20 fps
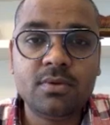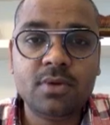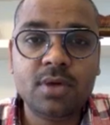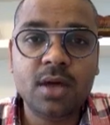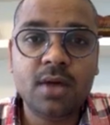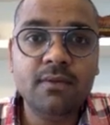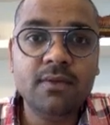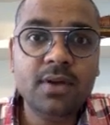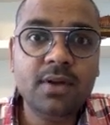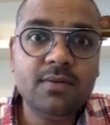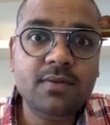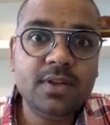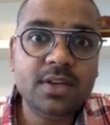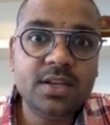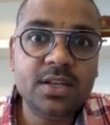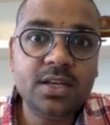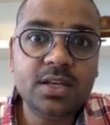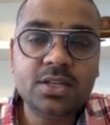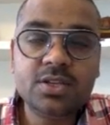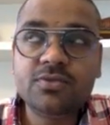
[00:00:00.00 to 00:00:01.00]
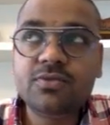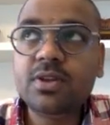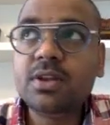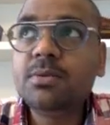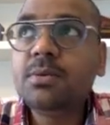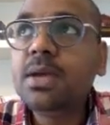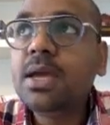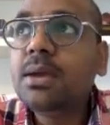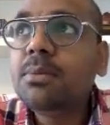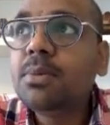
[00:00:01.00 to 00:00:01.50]
how will we reach, will
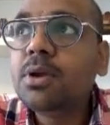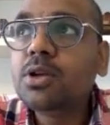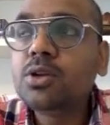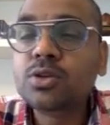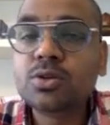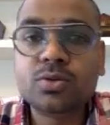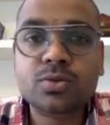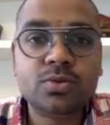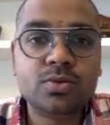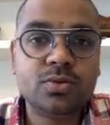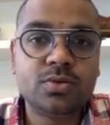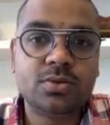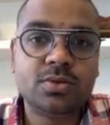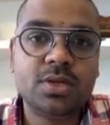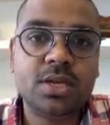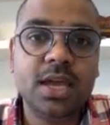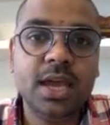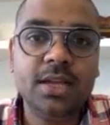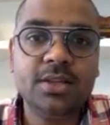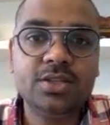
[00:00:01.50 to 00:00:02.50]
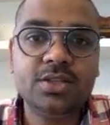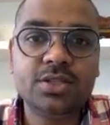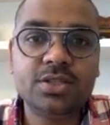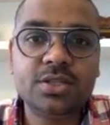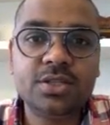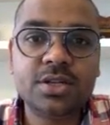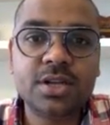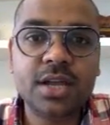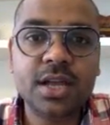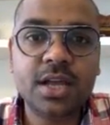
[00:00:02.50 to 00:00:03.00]
we able to catch a
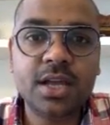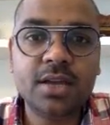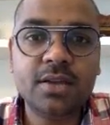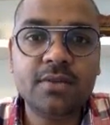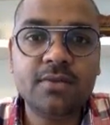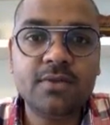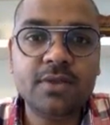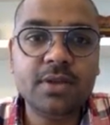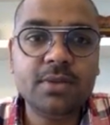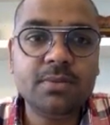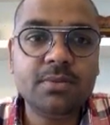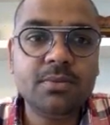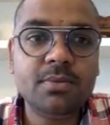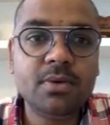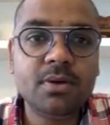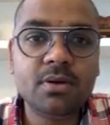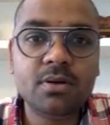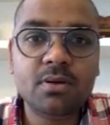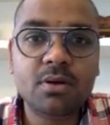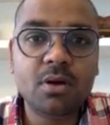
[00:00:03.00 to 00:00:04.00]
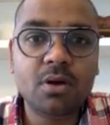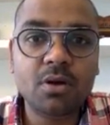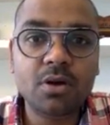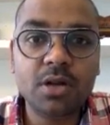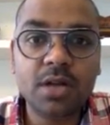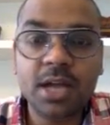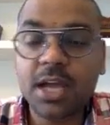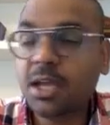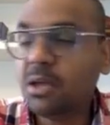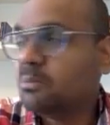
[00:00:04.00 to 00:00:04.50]
train, will on
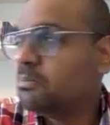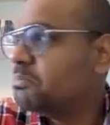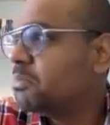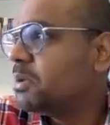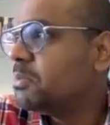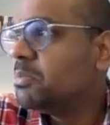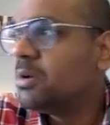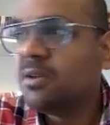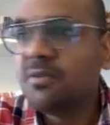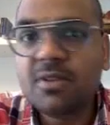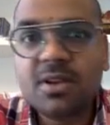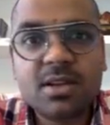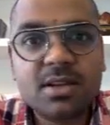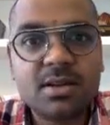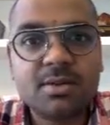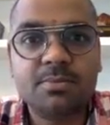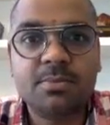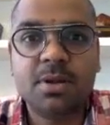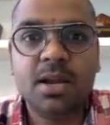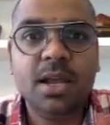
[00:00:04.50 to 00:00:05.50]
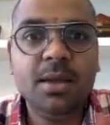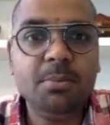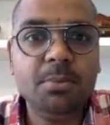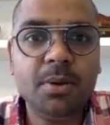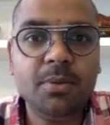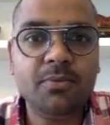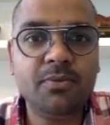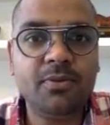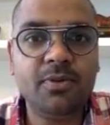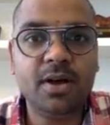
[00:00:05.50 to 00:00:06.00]
time, people will climb
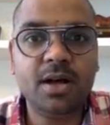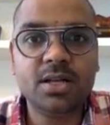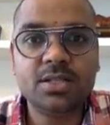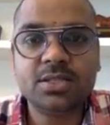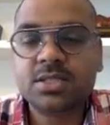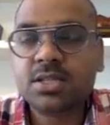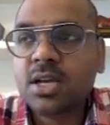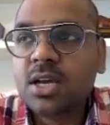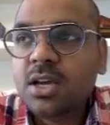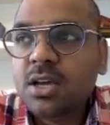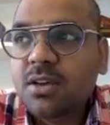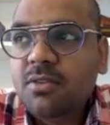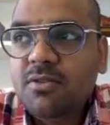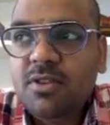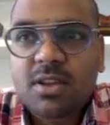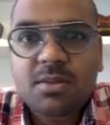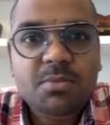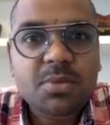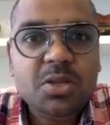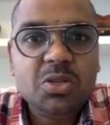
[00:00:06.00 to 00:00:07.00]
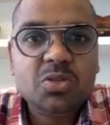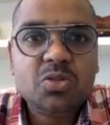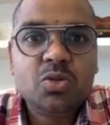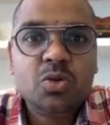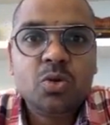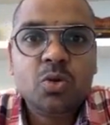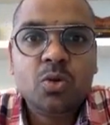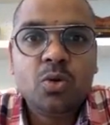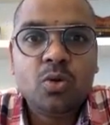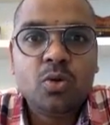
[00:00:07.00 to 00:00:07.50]
up fast, will be
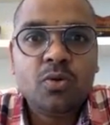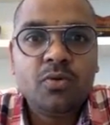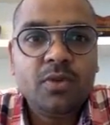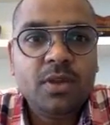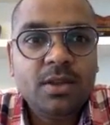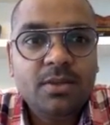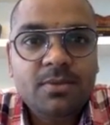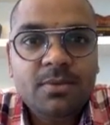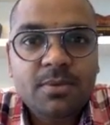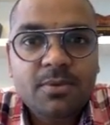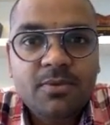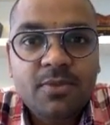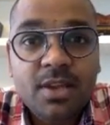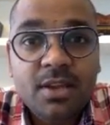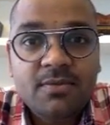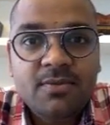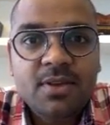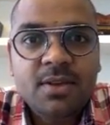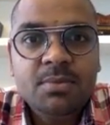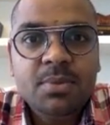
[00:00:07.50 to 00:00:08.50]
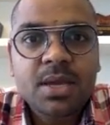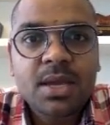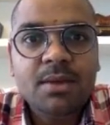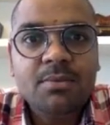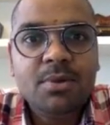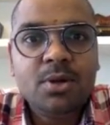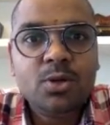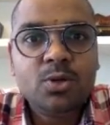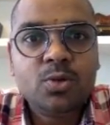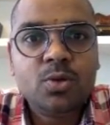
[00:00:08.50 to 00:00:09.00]
slow, will we be
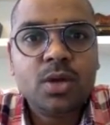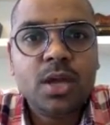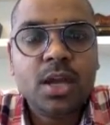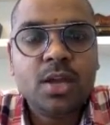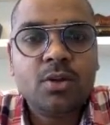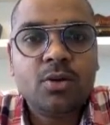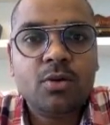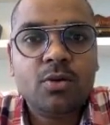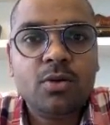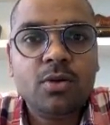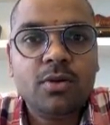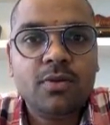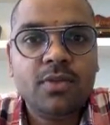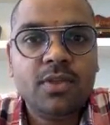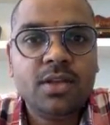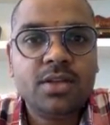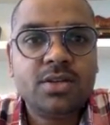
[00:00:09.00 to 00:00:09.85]
able to get hold of the